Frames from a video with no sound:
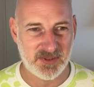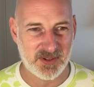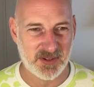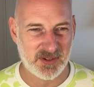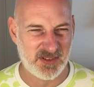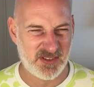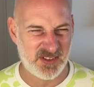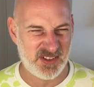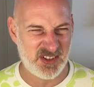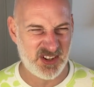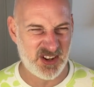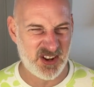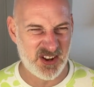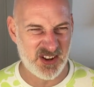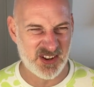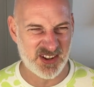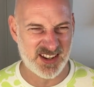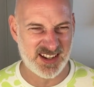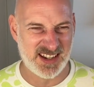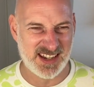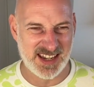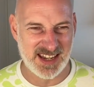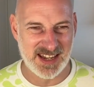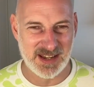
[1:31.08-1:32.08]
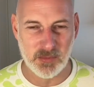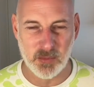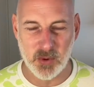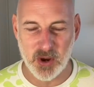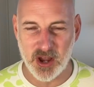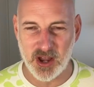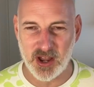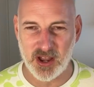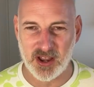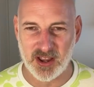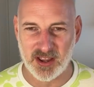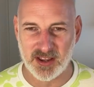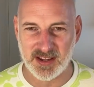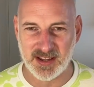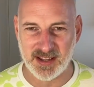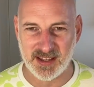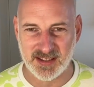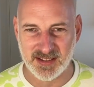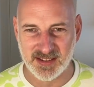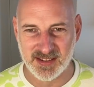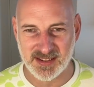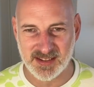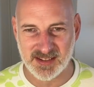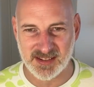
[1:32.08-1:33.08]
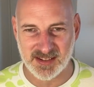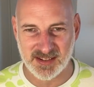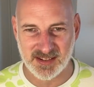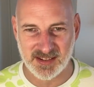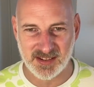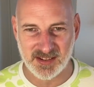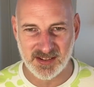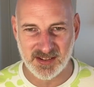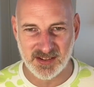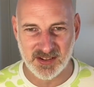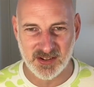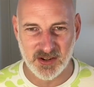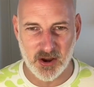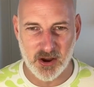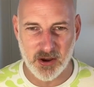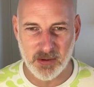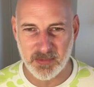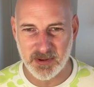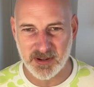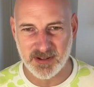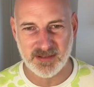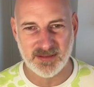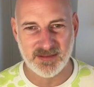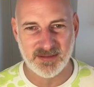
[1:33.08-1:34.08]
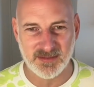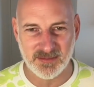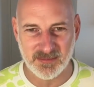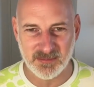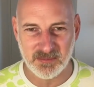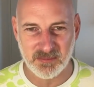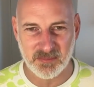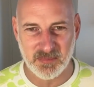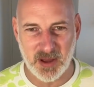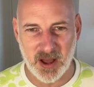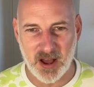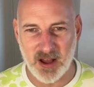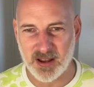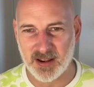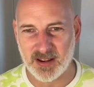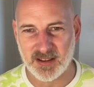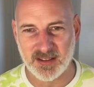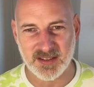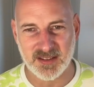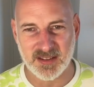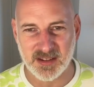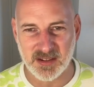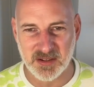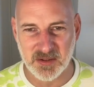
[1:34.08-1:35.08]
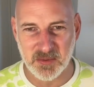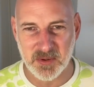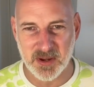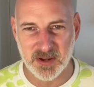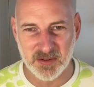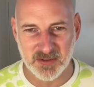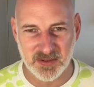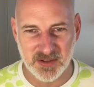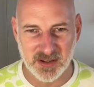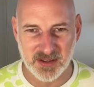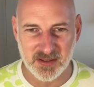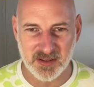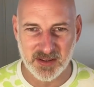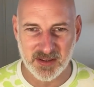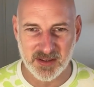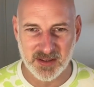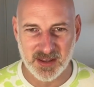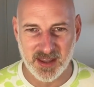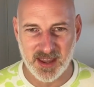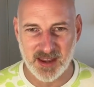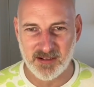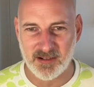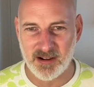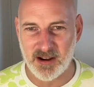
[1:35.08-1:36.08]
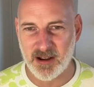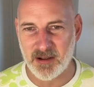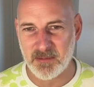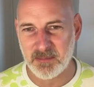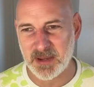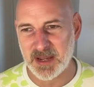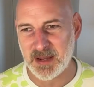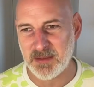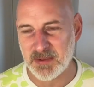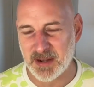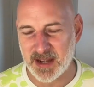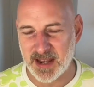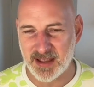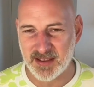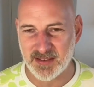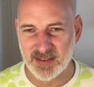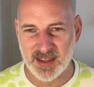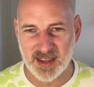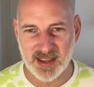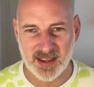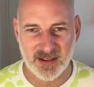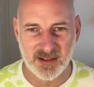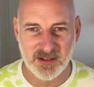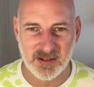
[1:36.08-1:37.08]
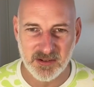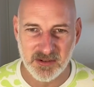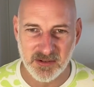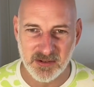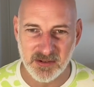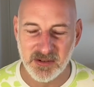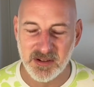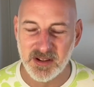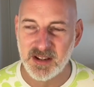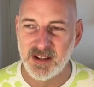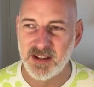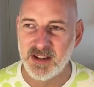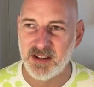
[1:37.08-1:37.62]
sort of jargony word, has common parlance as well, so that there are people out there who